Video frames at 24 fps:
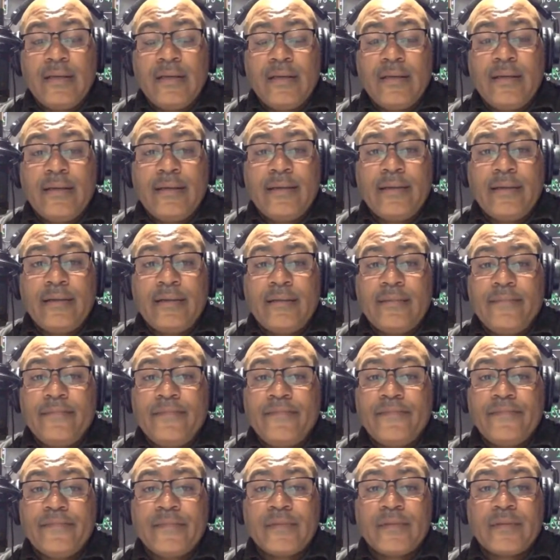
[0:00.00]
Um,
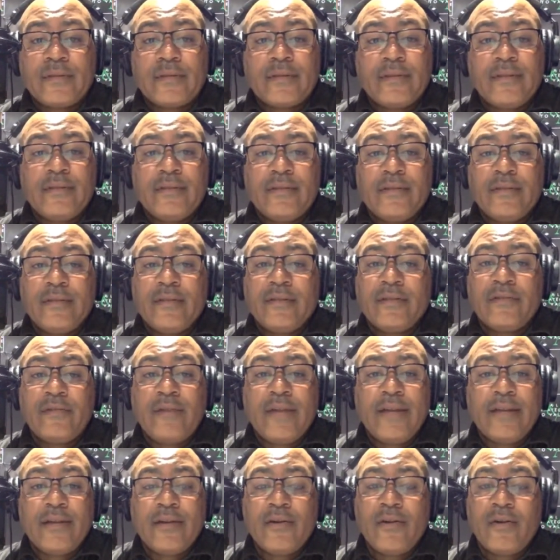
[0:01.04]
this
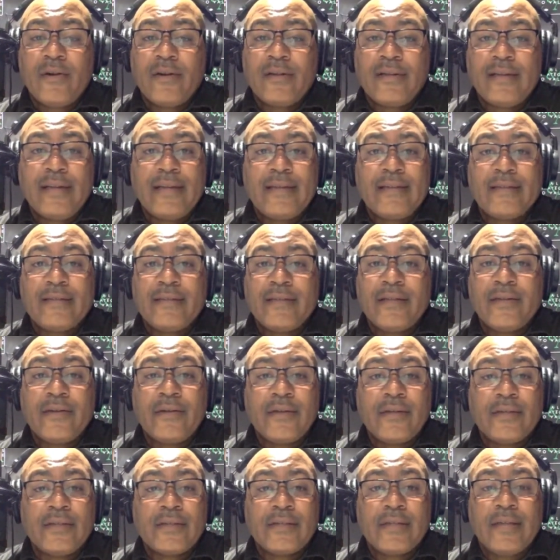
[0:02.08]
credit card debt is
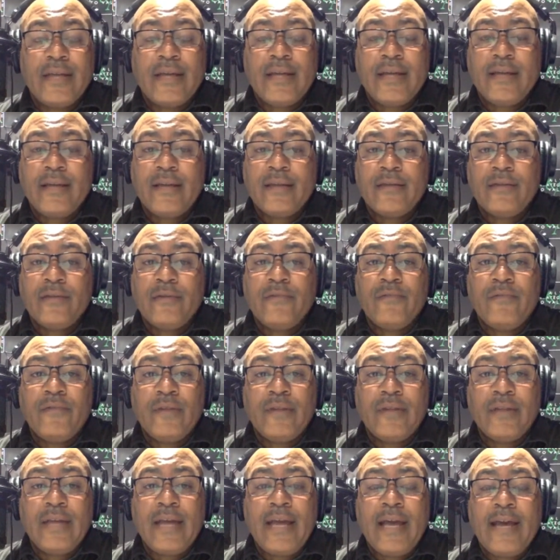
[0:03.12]
serious, and you
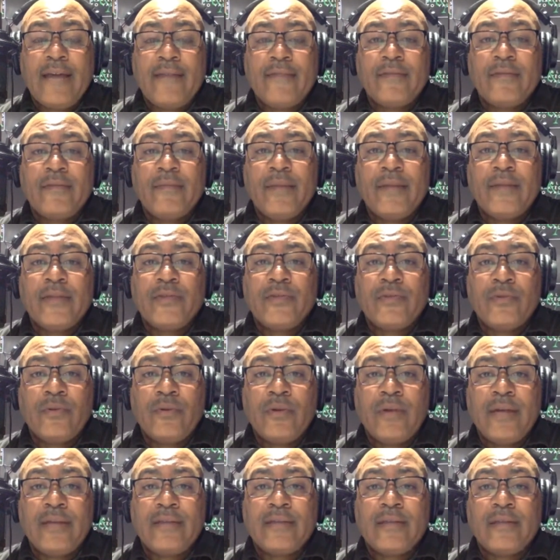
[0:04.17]
really have to make sure
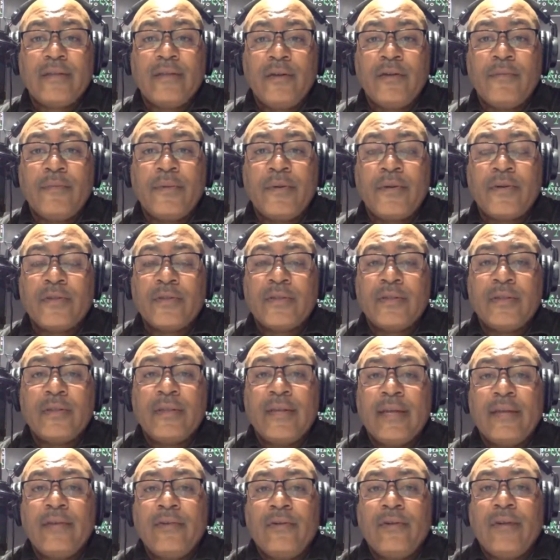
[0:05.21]
as a young person
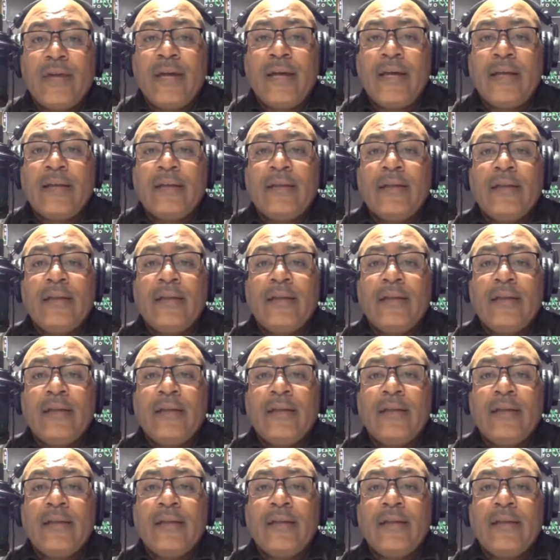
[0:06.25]
that you're not